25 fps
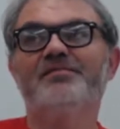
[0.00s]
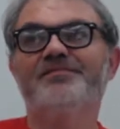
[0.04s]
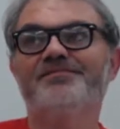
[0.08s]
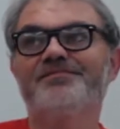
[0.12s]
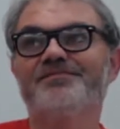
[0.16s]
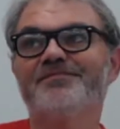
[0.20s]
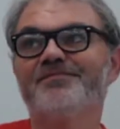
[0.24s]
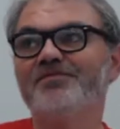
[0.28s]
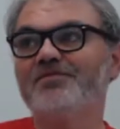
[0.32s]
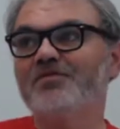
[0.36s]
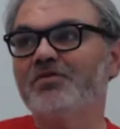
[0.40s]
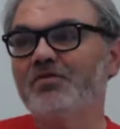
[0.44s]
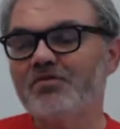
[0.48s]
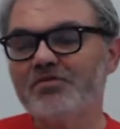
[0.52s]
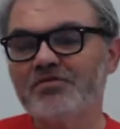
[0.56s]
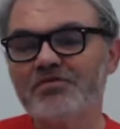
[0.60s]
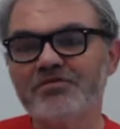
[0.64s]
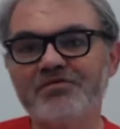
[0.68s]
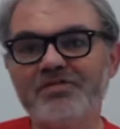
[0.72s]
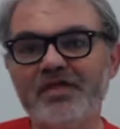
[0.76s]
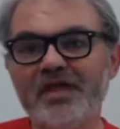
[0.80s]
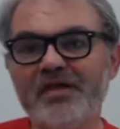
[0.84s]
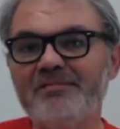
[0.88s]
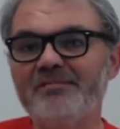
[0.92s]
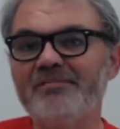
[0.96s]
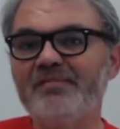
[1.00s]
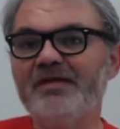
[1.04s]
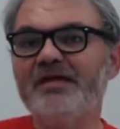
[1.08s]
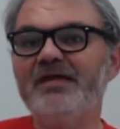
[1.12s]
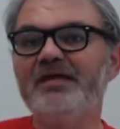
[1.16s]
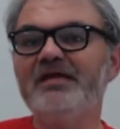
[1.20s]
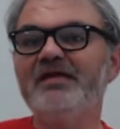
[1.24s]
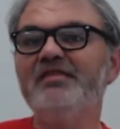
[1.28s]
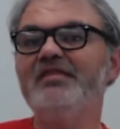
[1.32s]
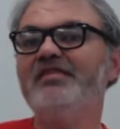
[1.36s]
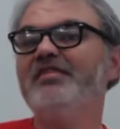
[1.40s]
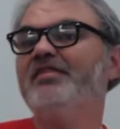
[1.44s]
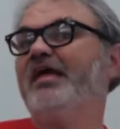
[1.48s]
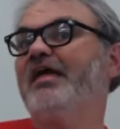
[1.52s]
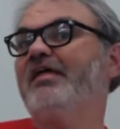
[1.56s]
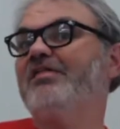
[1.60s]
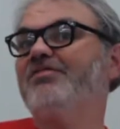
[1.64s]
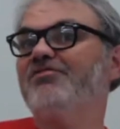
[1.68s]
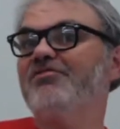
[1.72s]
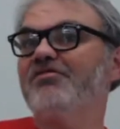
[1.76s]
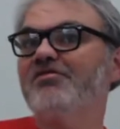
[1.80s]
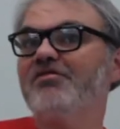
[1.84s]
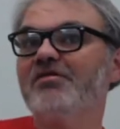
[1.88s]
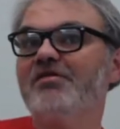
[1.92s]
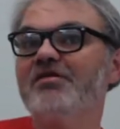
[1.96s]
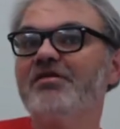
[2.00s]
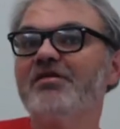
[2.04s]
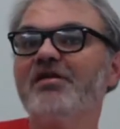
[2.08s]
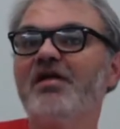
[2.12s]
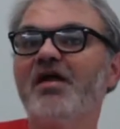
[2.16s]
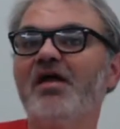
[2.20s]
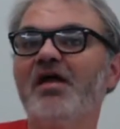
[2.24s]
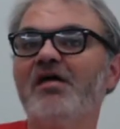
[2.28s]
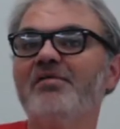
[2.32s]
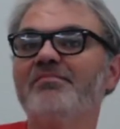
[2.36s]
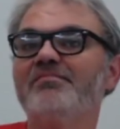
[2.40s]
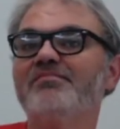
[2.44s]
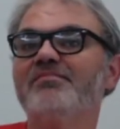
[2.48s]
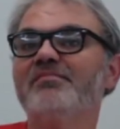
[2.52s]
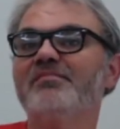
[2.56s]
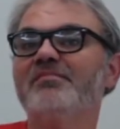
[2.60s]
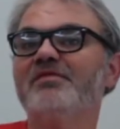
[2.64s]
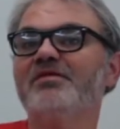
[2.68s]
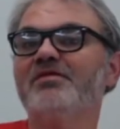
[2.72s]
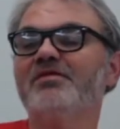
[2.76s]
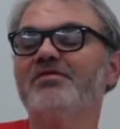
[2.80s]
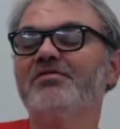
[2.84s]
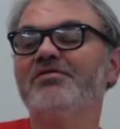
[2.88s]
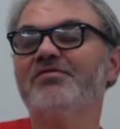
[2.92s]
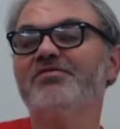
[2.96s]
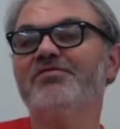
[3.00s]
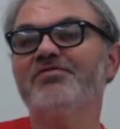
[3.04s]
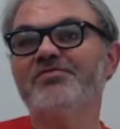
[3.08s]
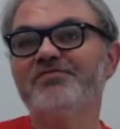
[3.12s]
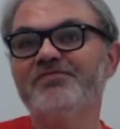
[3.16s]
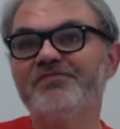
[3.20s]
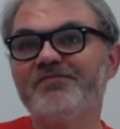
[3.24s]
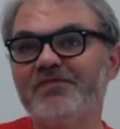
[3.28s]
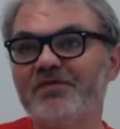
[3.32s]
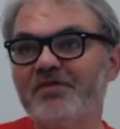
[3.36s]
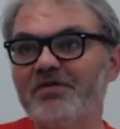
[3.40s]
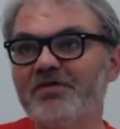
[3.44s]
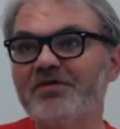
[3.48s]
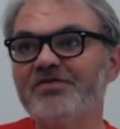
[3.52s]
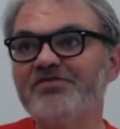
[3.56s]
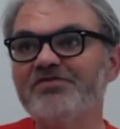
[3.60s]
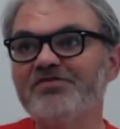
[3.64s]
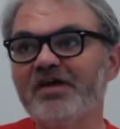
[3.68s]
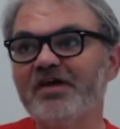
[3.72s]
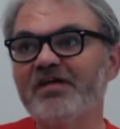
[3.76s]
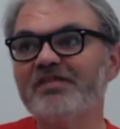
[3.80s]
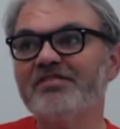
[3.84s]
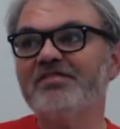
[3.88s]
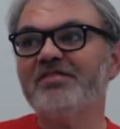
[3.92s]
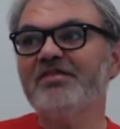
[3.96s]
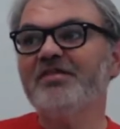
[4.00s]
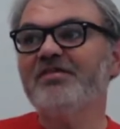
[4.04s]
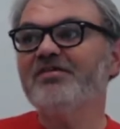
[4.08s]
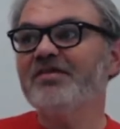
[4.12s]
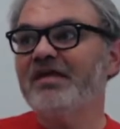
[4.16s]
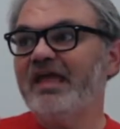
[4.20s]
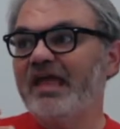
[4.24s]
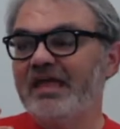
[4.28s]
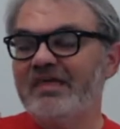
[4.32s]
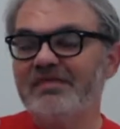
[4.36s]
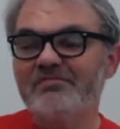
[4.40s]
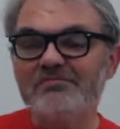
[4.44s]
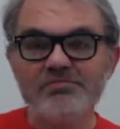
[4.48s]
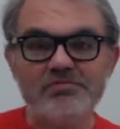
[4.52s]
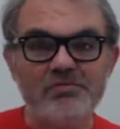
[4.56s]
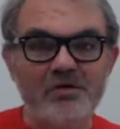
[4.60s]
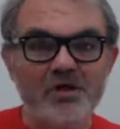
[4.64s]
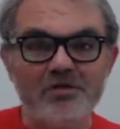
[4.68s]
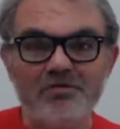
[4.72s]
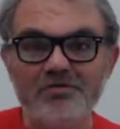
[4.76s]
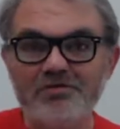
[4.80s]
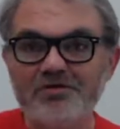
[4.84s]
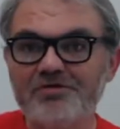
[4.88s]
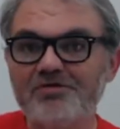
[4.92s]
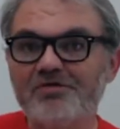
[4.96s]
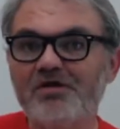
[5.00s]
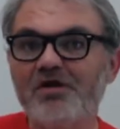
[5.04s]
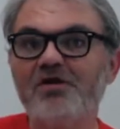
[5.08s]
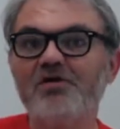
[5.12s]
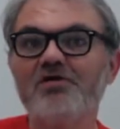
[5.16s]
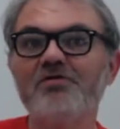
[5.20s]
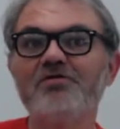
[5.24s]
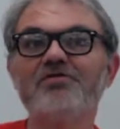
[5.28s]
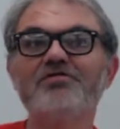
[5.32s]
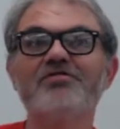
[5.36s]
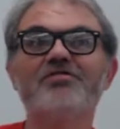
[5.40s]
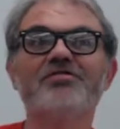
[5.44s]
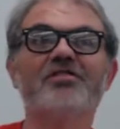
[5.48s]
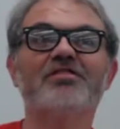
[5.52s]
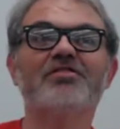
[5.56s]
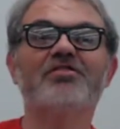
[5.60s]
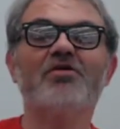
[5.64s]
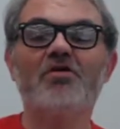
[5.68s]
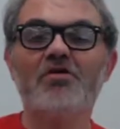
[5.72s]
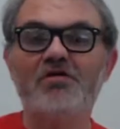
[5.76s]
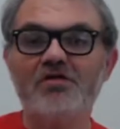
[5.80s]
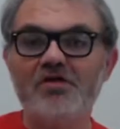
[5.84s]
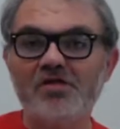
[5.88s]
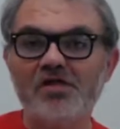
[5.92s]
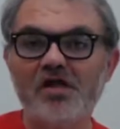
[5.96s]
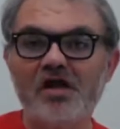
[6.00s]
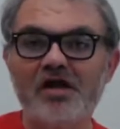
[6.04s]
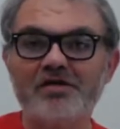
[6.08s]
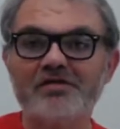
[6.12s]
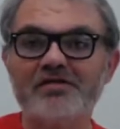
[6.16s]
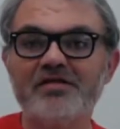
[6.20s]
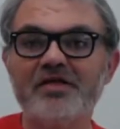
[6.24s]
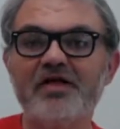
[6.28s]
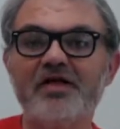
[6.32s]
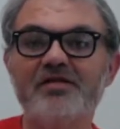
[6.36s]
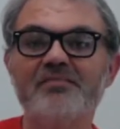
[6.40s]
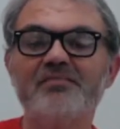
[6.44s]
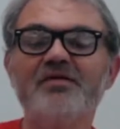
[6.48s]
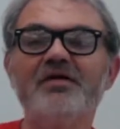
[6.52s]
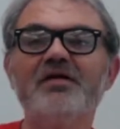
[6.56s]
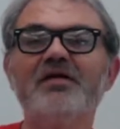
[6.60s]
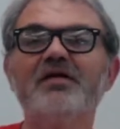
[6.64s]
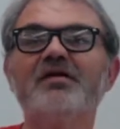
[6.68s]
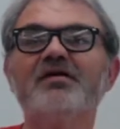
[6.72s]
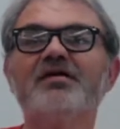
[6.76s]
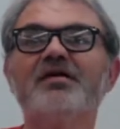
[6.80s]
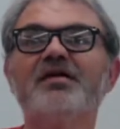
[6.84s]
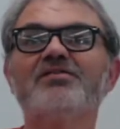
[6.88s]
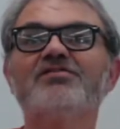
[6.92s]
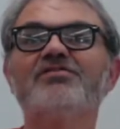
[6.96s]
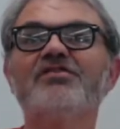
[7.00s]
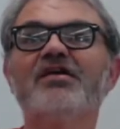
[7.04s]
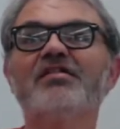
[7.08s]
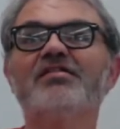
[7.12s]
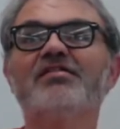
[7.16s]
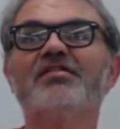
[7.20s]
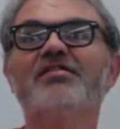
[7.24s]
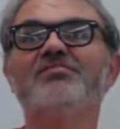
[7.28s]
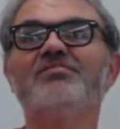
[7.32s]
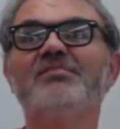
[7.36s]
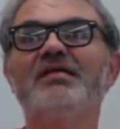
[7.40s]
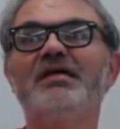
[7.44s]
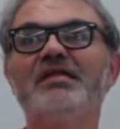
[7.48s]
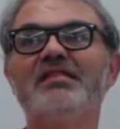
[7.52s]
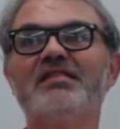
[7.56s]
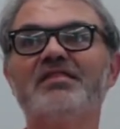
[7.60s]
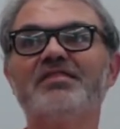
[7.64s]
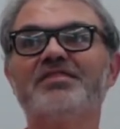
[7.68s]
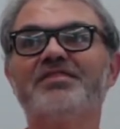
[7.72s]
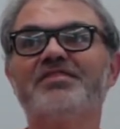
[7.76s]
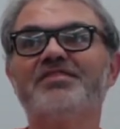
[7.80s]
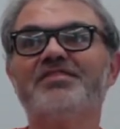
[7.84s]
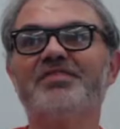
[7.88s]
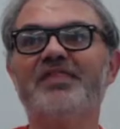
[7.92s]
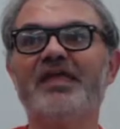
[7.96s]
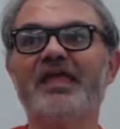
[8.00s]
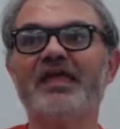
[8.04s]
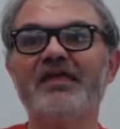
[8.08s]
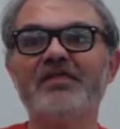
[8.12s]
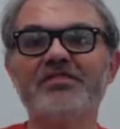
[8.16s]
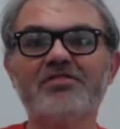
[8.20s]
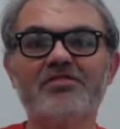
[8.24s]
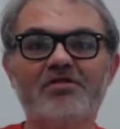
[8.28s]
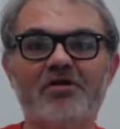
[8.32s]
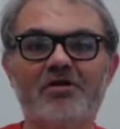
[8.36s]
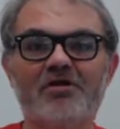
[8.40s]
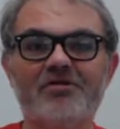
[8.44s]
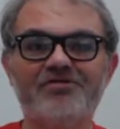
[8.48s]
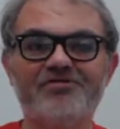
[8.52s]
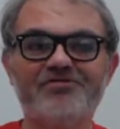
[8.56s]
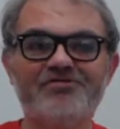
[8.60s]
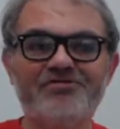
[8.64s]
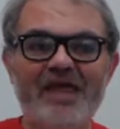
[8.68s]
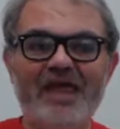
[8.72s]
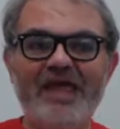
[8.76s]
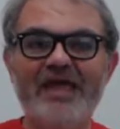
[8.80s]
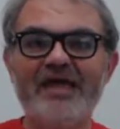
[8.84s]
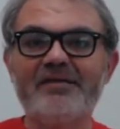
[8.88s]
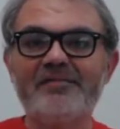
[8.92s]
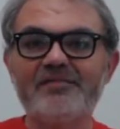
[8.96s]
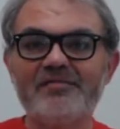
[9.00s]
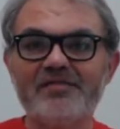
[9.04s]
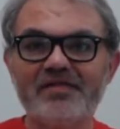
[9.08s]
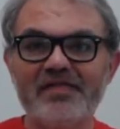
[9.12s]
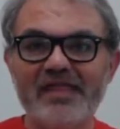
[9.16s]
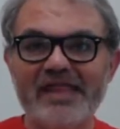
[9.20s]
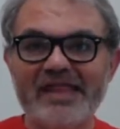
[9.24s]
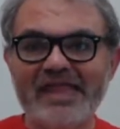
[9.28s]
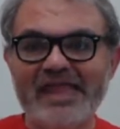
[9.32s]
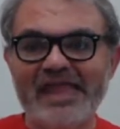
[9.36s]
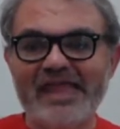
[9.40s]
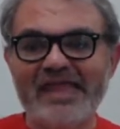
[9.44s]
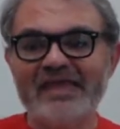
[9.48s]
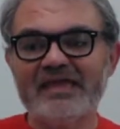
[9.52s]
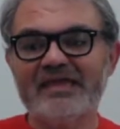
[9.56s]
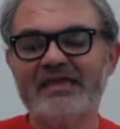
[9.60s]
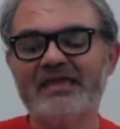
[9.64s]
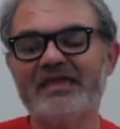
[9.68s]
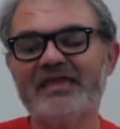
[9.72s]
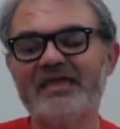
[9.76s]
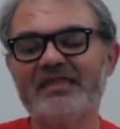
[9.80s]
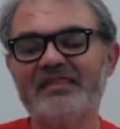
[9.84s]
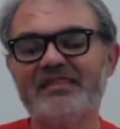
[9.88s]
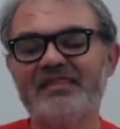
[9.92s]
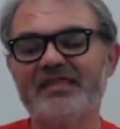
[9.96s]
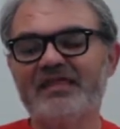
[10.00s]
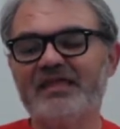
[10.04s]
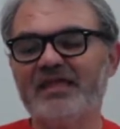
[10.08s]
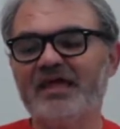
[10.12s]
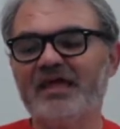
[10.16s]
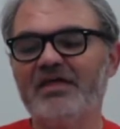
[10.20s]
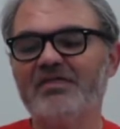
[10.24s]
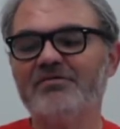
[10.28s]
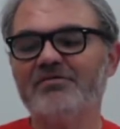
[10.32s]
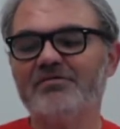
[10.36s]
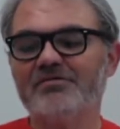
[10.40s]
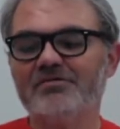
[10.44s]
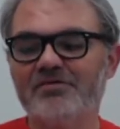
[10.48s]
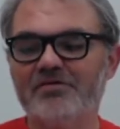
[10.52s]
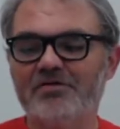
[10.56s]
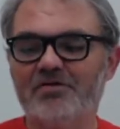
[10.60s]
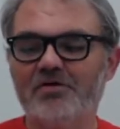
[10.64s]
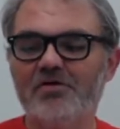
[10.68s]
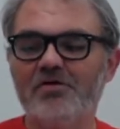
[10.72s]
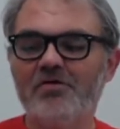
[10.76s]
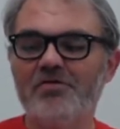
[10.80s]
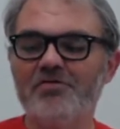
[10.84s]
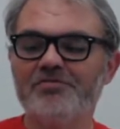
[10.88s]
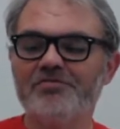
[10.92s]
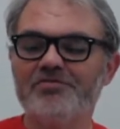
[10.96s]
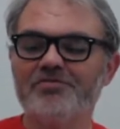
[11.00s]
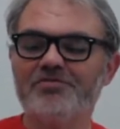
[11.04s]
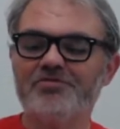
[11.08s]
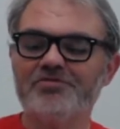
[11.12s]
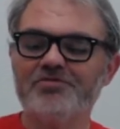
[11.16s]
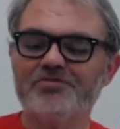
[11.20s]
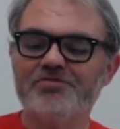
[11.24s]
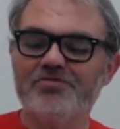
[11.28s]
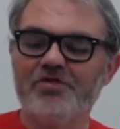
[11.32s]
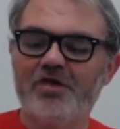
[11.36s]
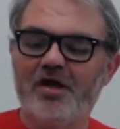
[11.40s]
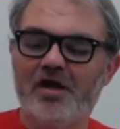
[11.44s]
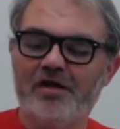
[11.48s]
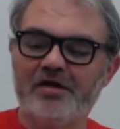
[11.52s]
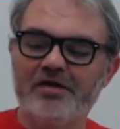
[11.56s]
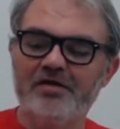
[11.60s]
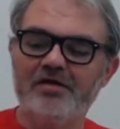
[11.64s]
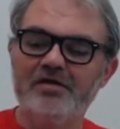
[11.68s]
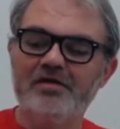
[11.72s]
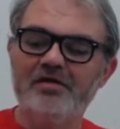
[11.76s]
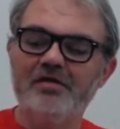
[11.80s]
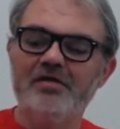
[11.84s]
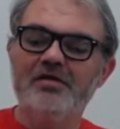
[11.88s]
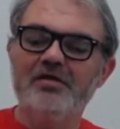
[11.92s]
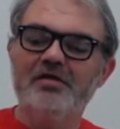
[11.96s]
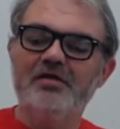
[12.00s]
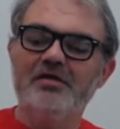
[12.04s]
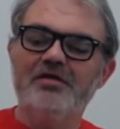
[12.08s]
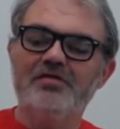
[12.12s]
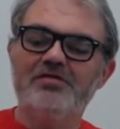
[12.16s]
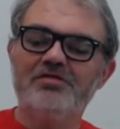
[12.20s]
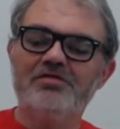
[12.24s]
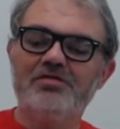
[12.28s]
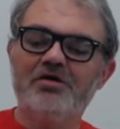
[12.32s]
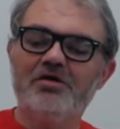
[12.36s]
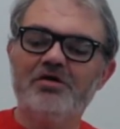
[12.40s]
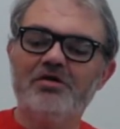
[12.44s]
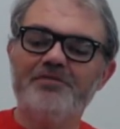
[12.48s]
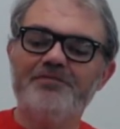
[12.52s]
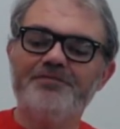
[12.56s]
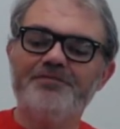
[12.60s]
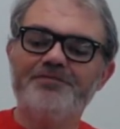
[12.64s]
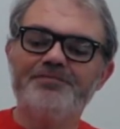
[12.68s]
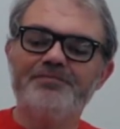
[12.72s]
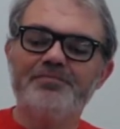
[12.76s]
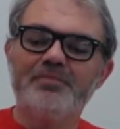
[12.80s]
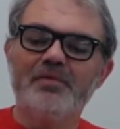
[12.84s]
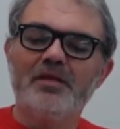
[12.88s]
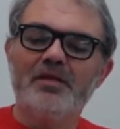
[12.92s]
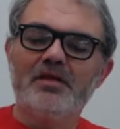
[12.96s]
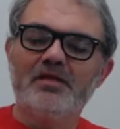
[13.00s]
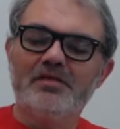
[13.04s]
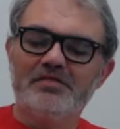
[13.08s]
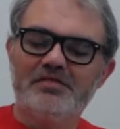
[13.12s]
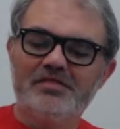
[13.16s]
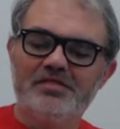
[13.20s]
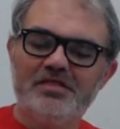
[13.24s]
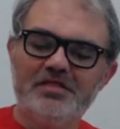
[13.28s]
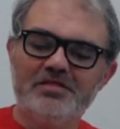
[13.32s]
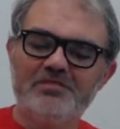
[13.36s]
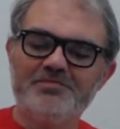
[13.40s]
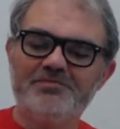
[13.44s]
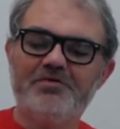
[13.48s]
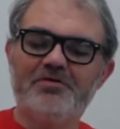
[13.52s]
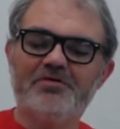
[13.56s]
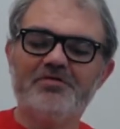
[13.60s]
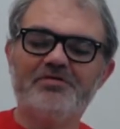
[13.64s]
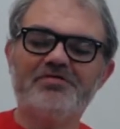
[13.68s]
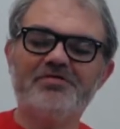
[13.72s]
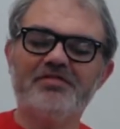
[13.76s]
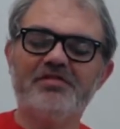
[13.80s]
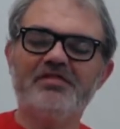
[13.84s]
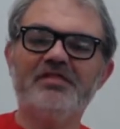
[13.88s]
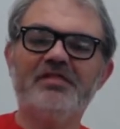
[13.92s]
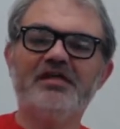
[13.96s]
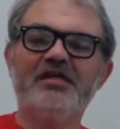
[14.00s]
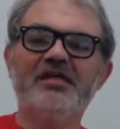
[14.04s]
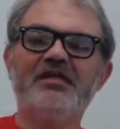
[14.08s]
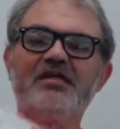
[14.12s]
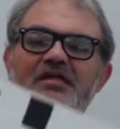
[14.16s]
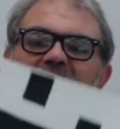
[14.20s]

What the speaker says: If you don't know what that means, I asked you to look it up. You know, you feel congested, you can't blow your nose, it's all clogged up. Congested means things are jammed, they can't get together, they're all stuck. So this person did